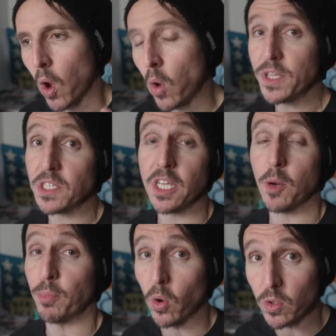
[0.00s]
always need a
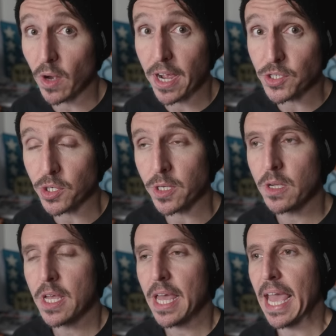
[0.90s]
polarizer
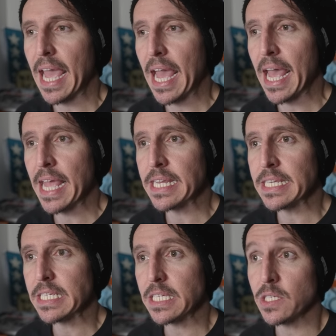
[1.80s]

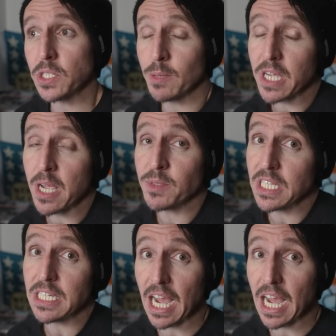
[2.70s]
and you sometimes need